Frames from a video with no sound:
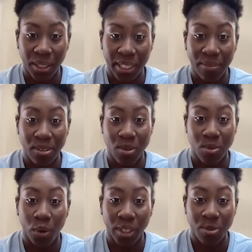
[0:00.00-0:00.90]
gives us
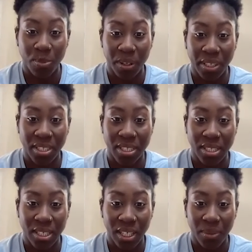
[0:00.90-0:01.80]
more experience as a
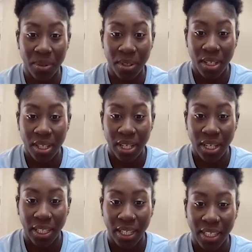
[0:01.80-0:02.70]
team
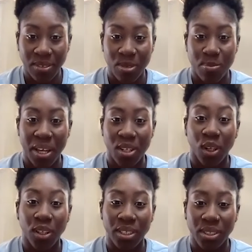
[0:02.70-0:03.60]
and gives us better
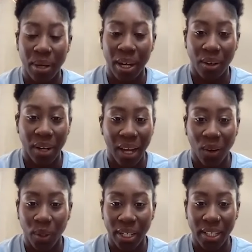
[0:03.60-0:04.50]
knowledge about how
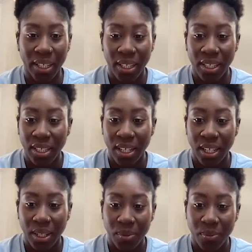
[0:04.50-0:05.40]
we
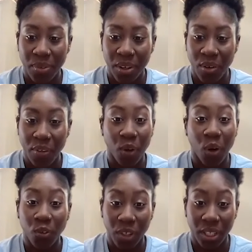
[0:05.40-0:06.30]
are
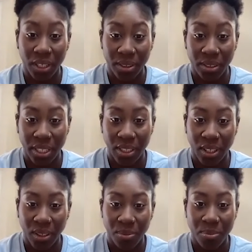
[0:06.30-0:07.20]
evolving in
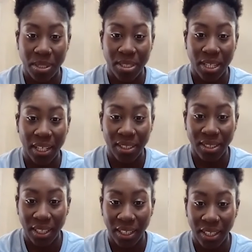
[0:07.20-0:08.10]
our
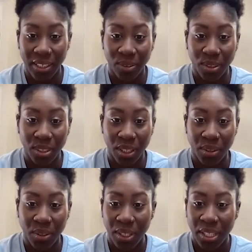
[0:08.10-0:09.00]
mentality and also